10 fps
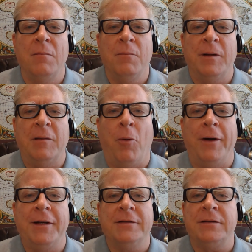But the
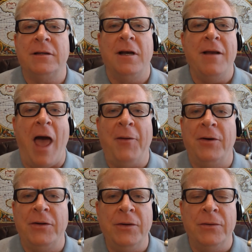point is, neither
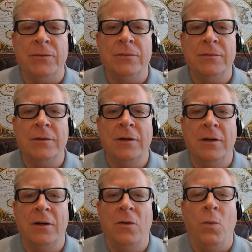do you
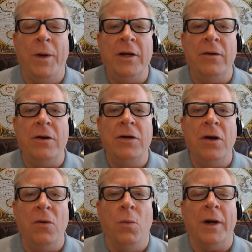we don't
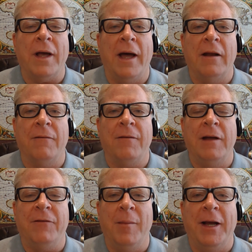know what kind of
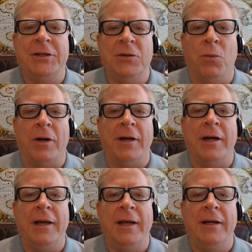information we're going to
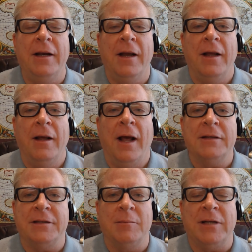need at
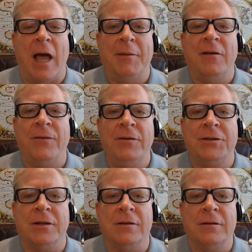some time in the
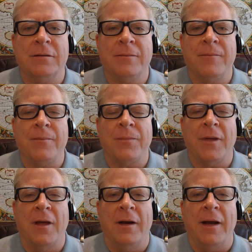future.
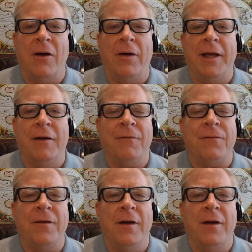Now, if